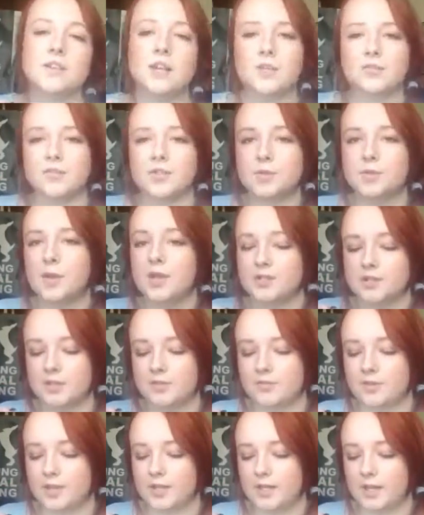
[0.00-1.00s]
definitely smells
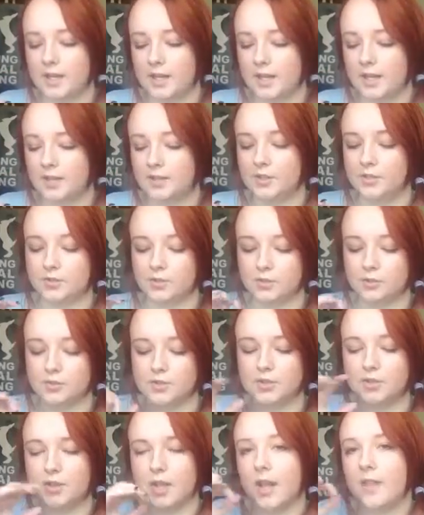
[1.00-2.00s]
like vanilla, and you can
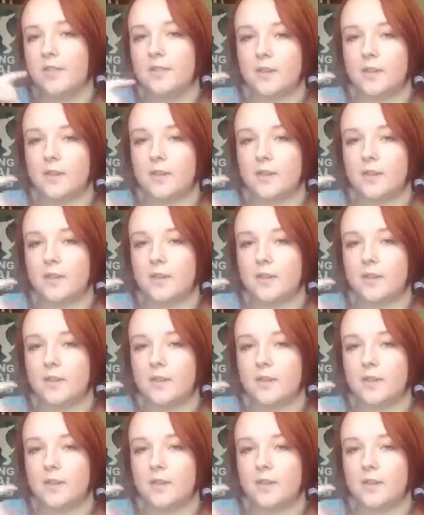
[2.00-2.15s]
also get